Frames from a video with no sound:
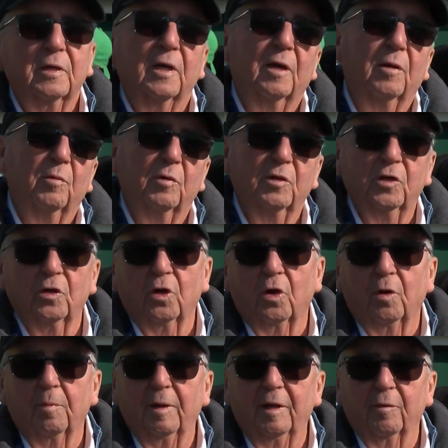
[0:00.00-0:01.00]
Yeah, well,
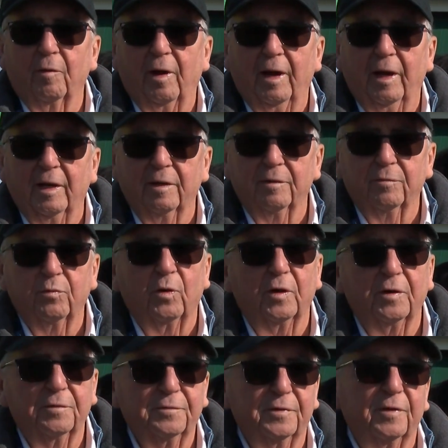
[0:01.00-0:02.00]
he ran
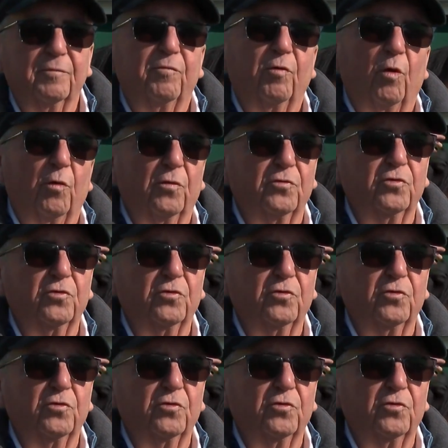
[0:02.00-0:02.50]
4th of